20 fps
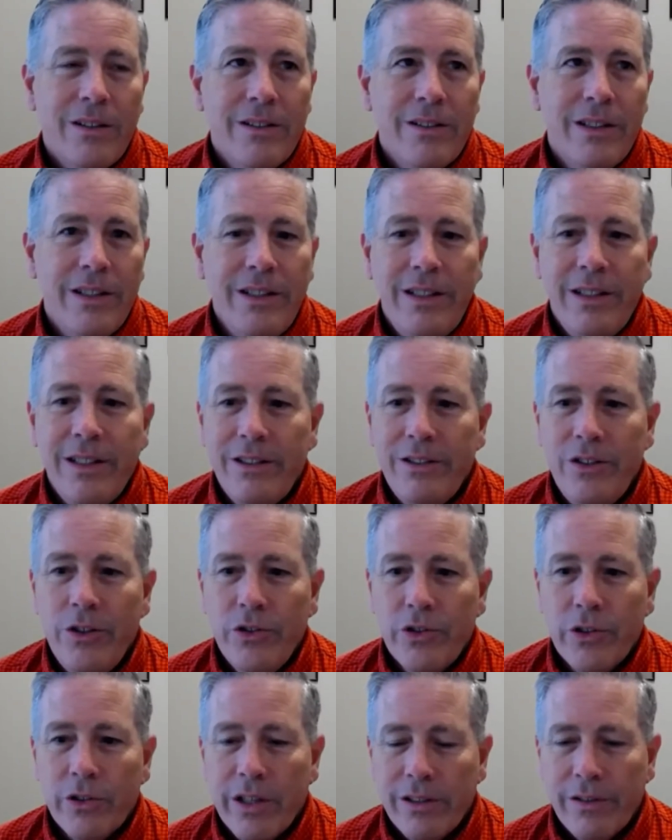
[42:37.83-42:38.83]
the
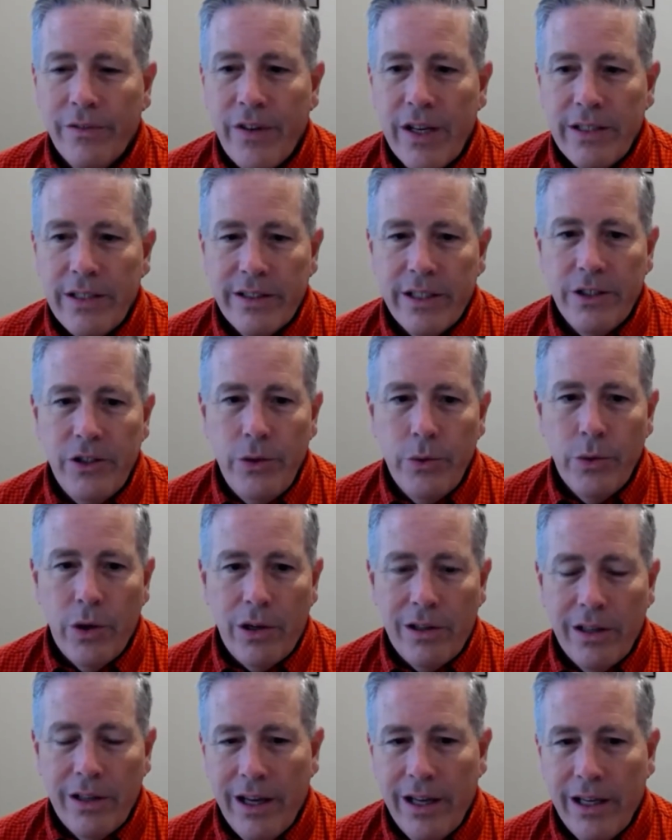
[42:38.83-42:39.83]
user interface that you
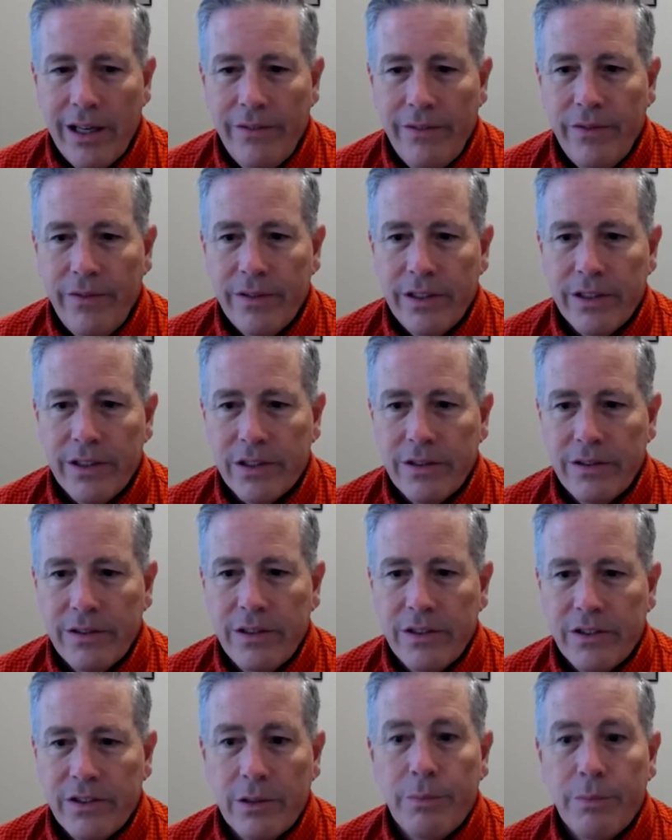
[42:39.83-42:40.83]
all have is
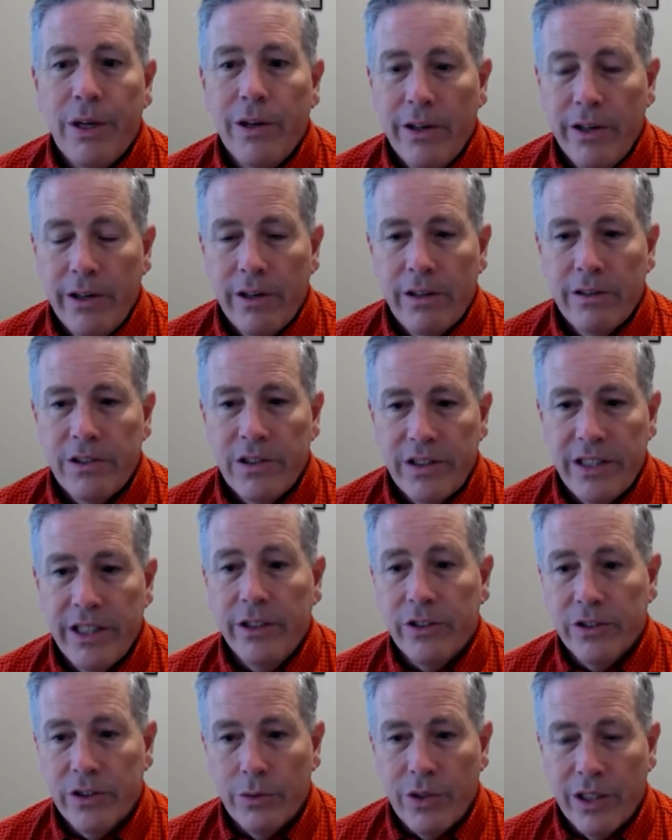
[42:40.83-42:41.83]
superior
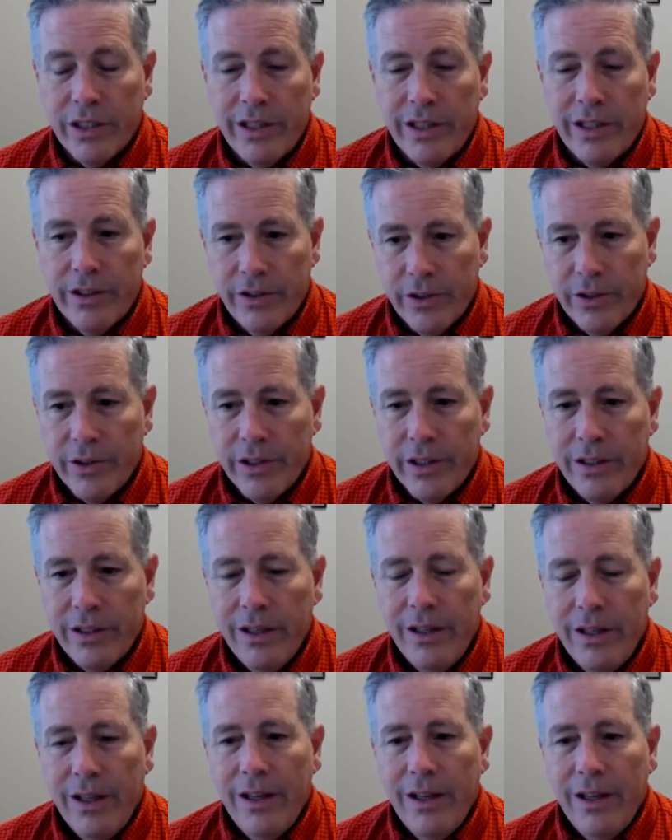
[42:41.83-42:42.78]
still to what they're doing.